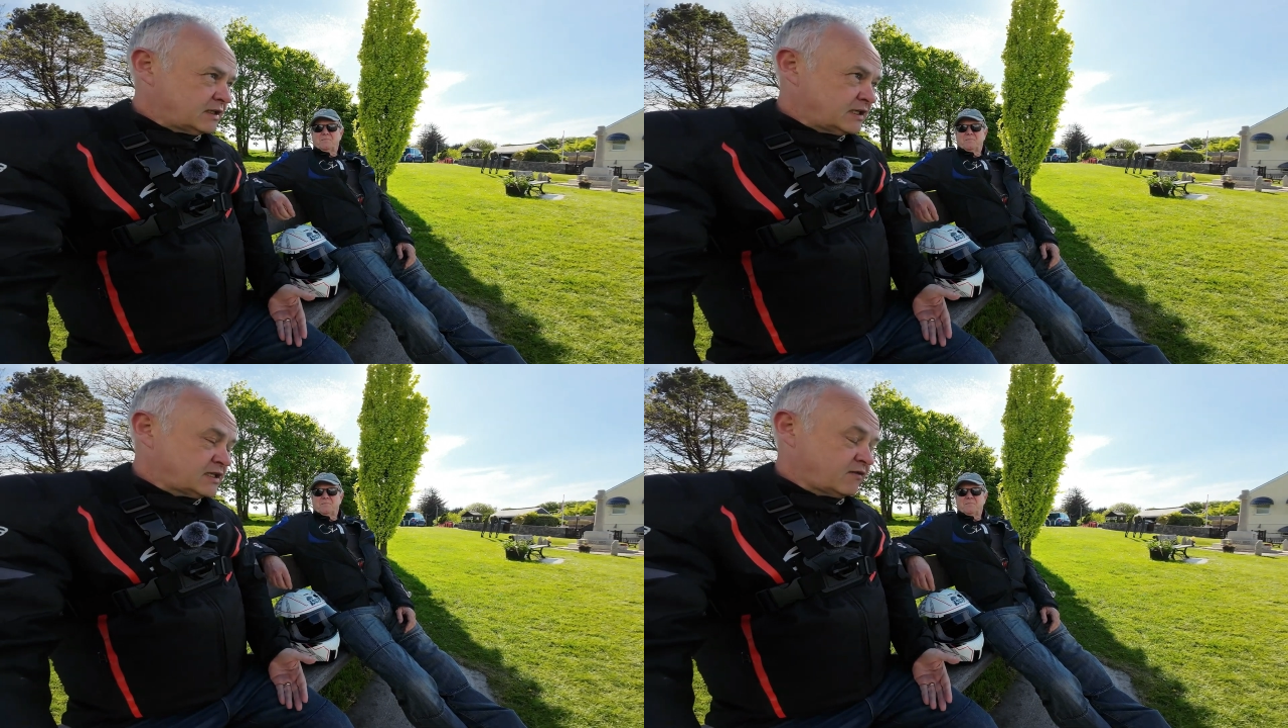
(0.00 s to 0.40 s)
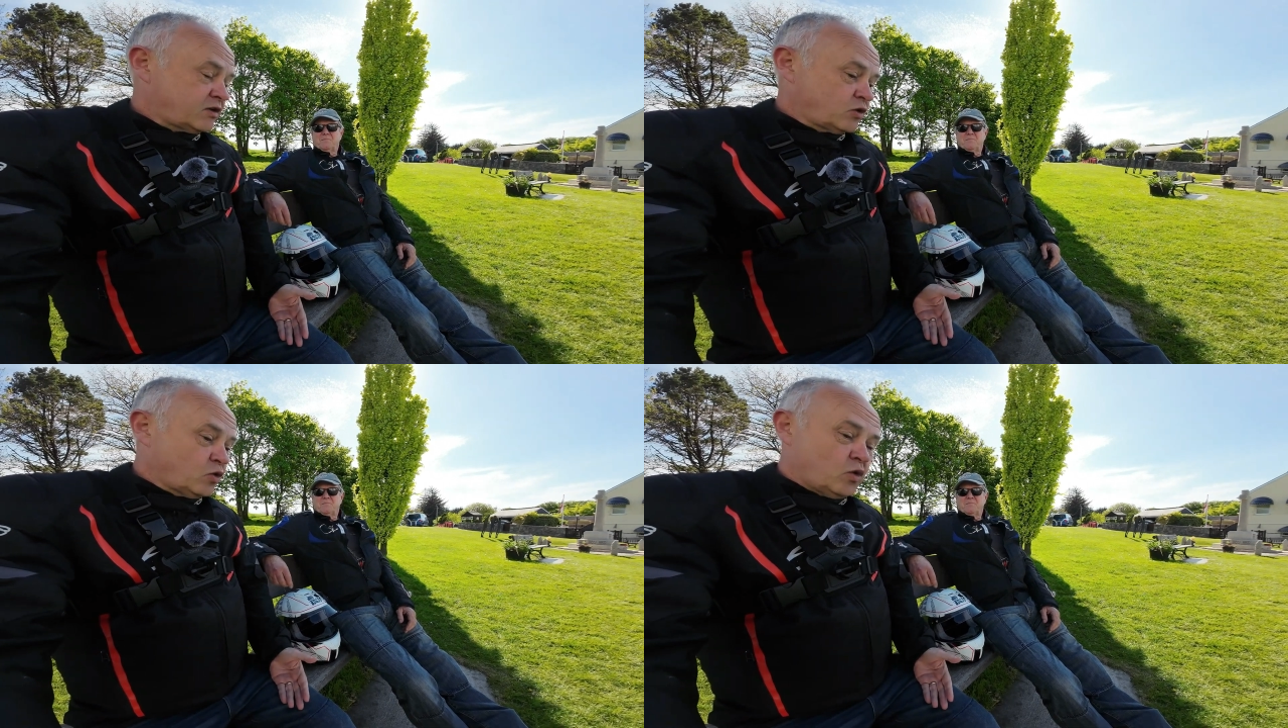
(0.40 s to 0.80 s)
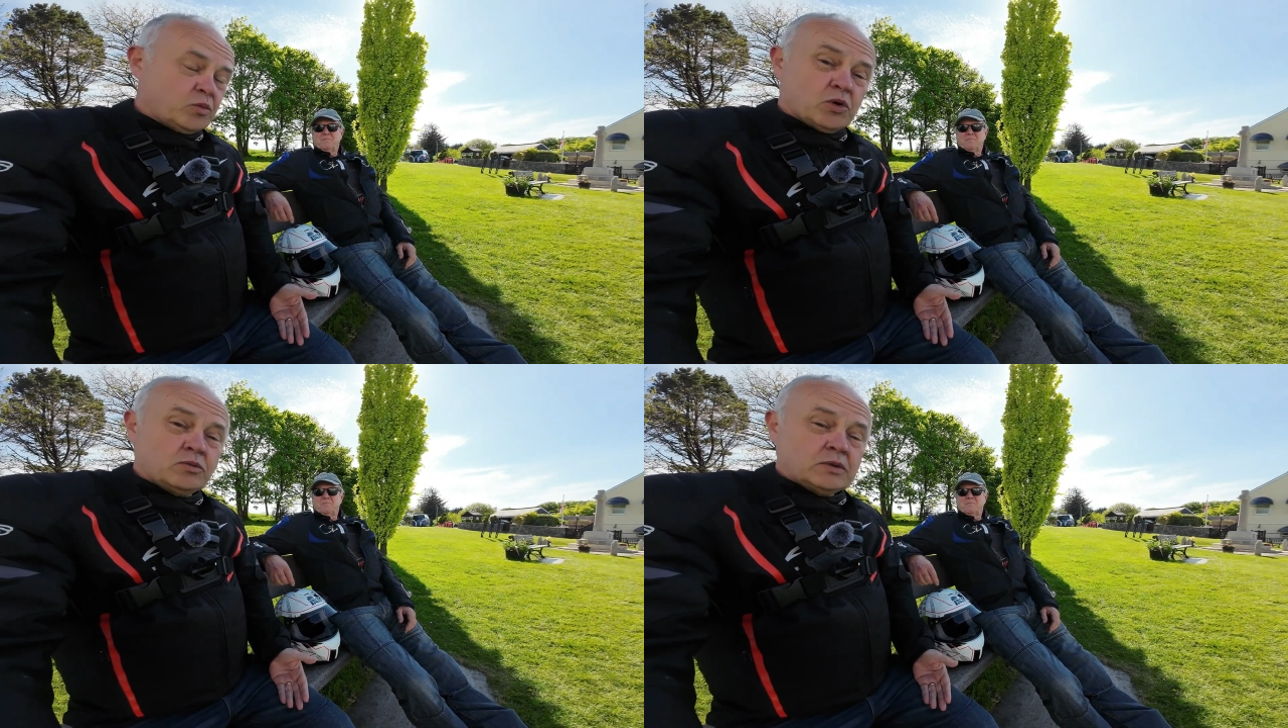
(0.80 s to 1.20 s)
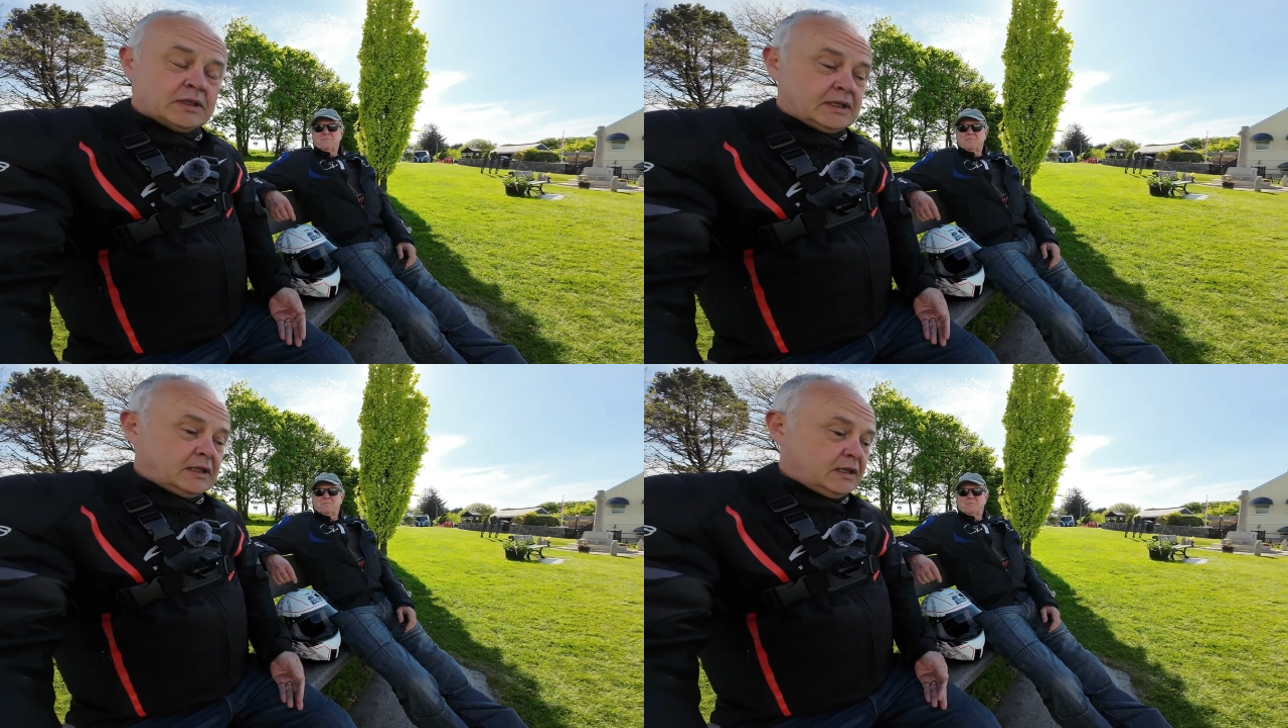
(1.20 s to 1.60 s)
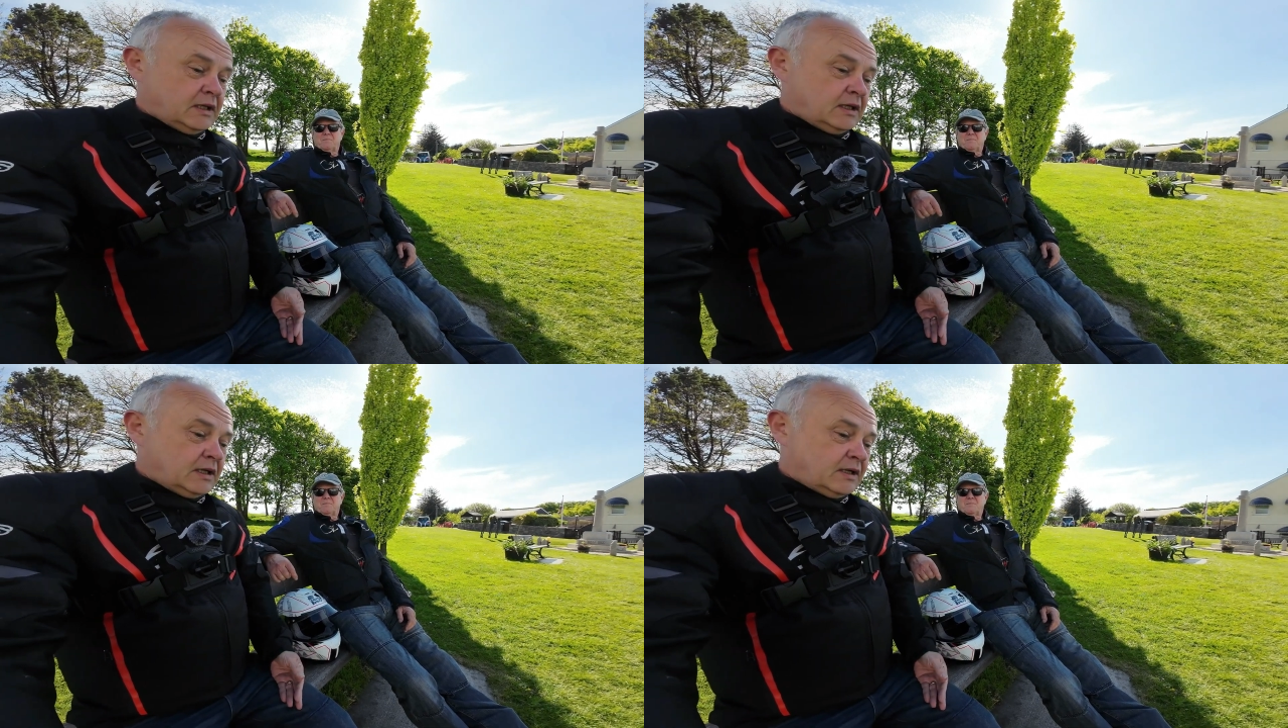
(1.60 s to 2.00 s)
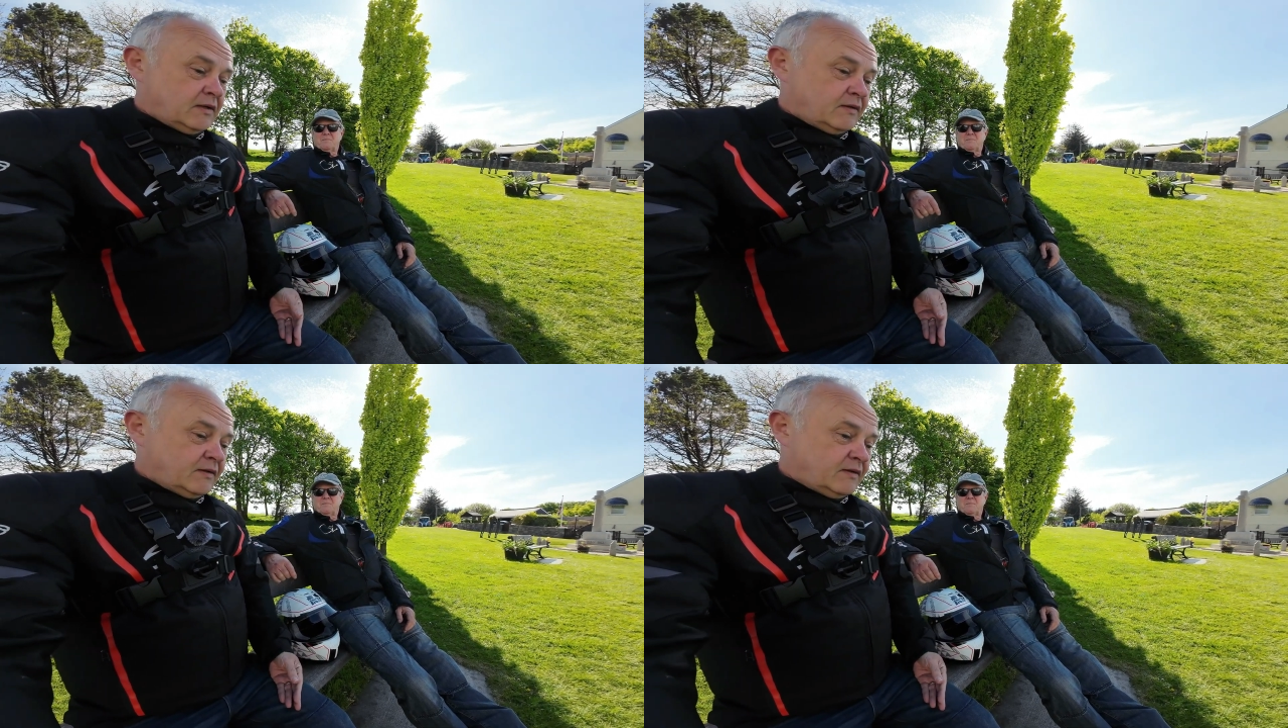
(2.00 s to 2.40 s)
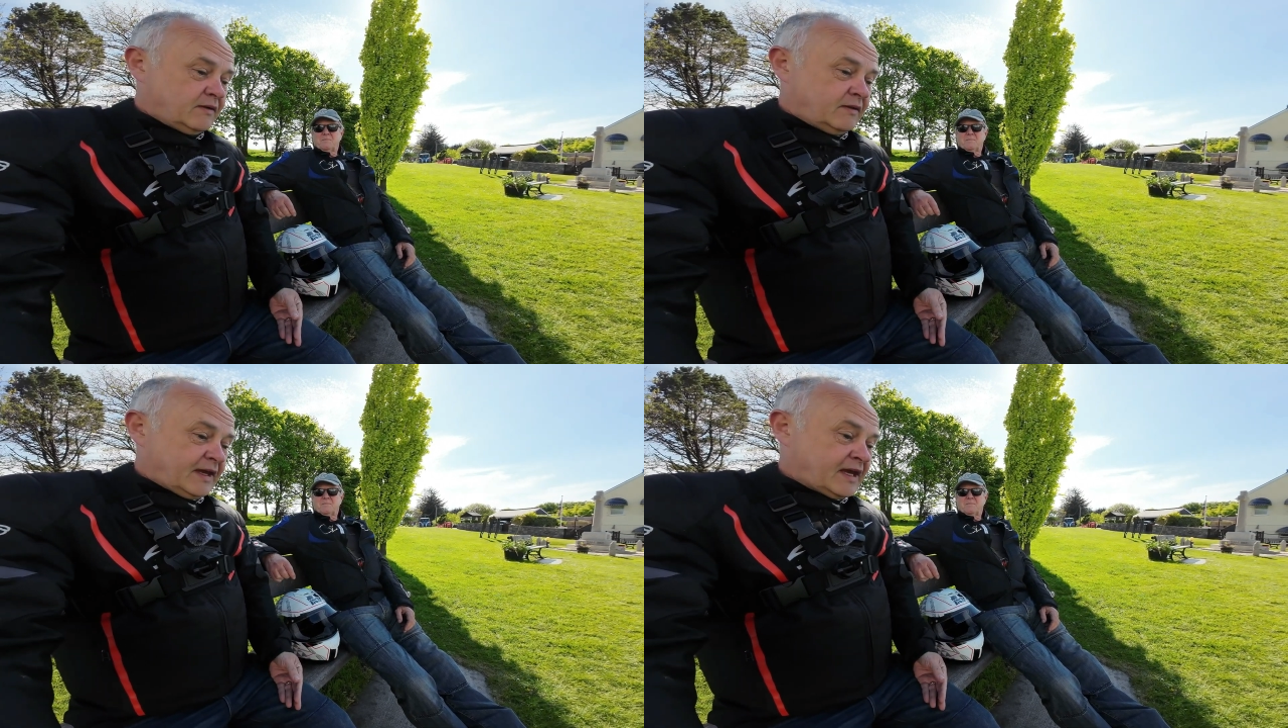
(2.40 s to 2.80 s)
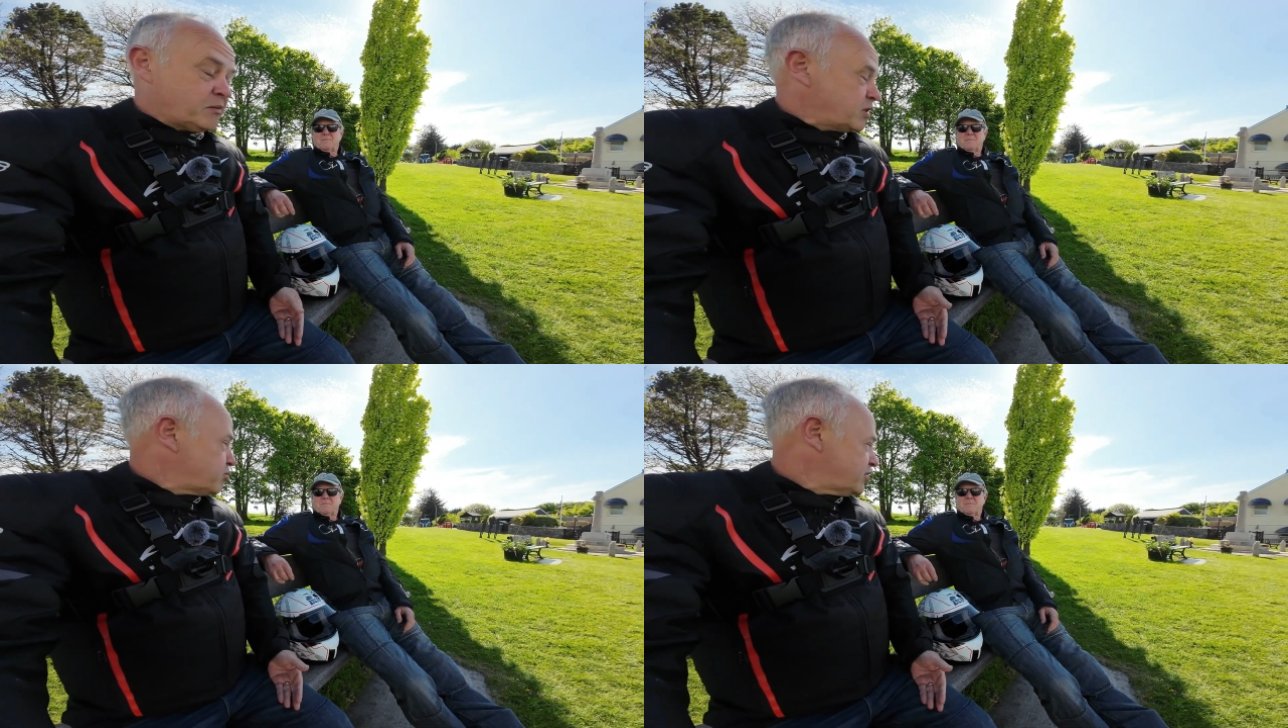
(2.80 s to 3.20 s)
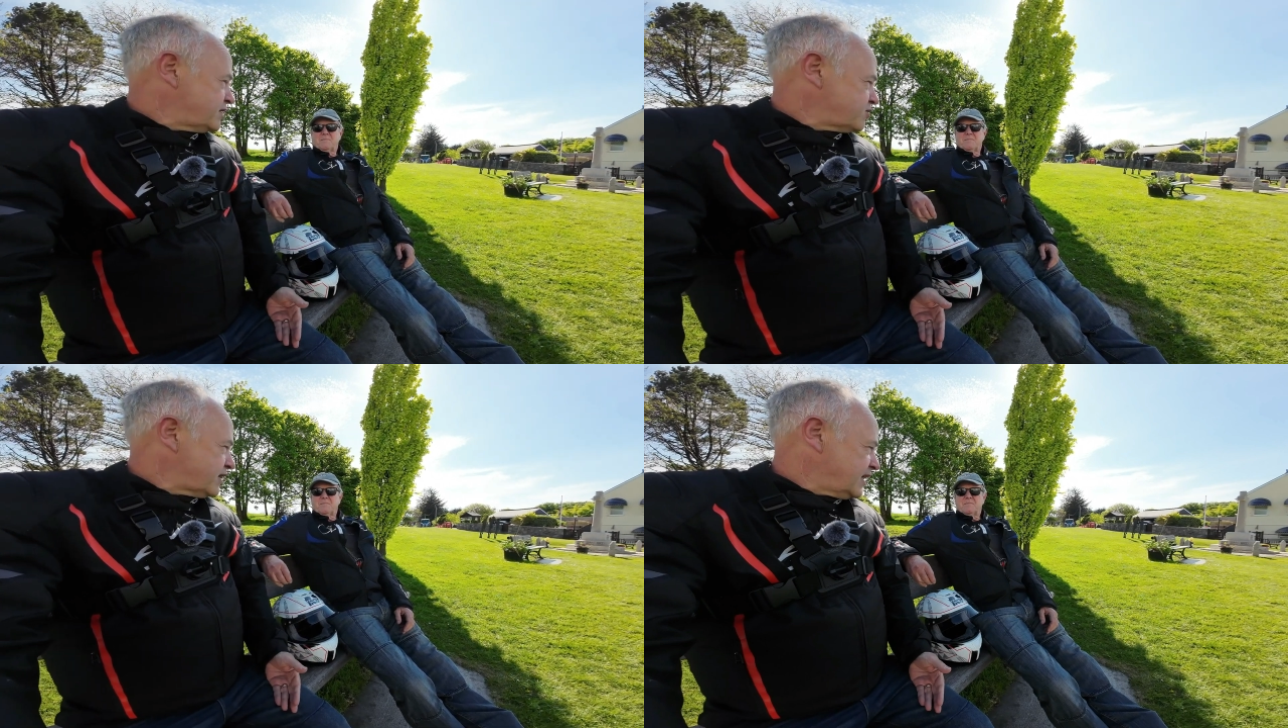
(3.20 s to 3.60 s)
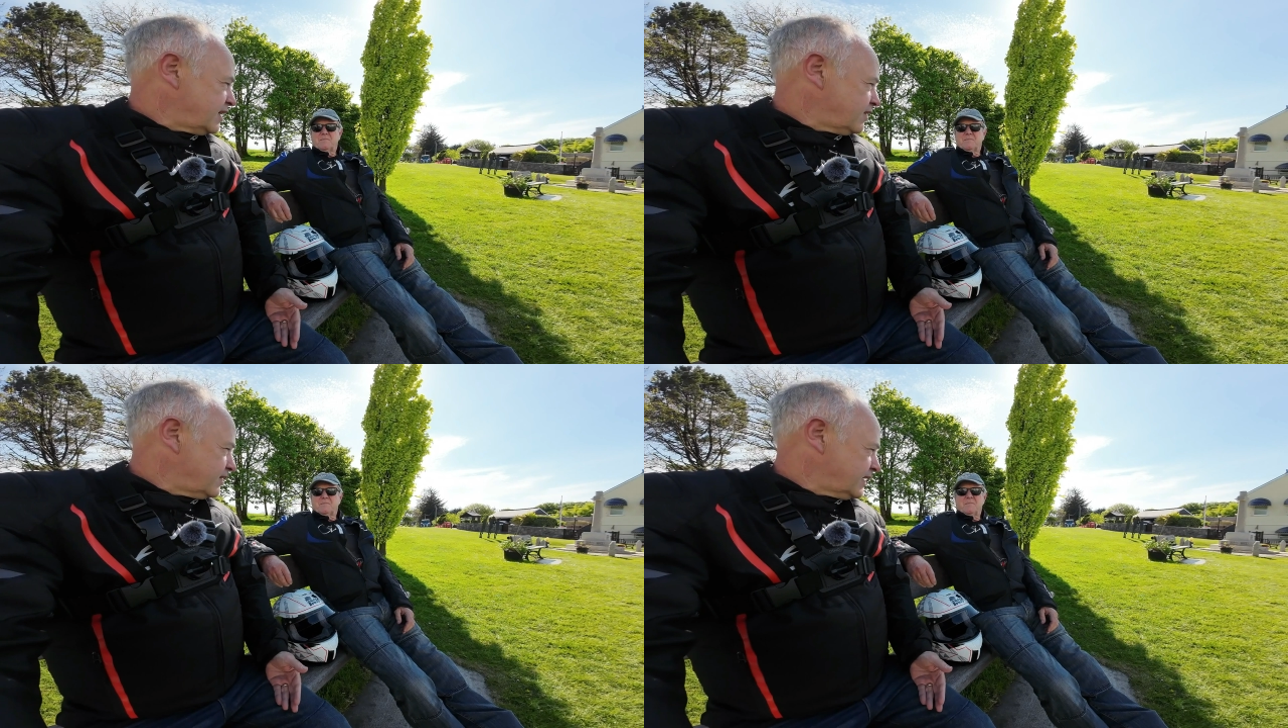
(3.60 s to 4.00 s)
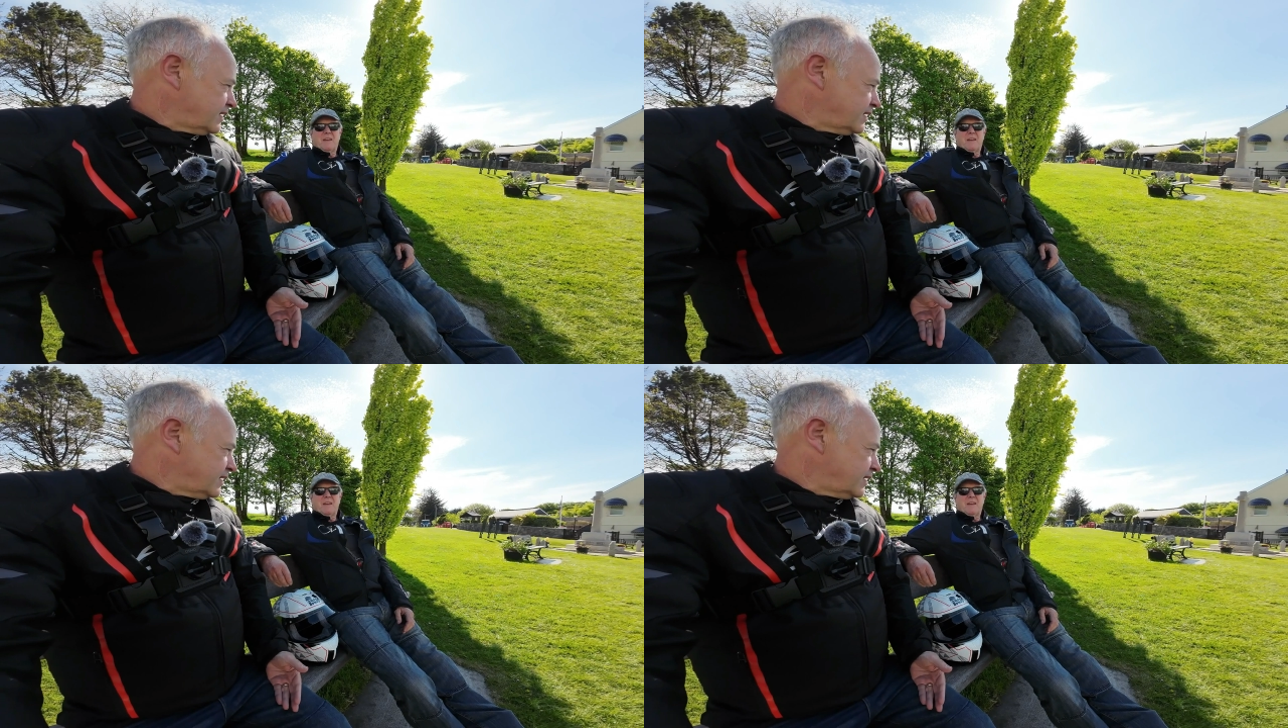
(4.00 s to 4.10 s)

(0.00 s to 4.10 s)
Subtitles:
in Devon and Cornwall, they can be pretty tricky, can't they?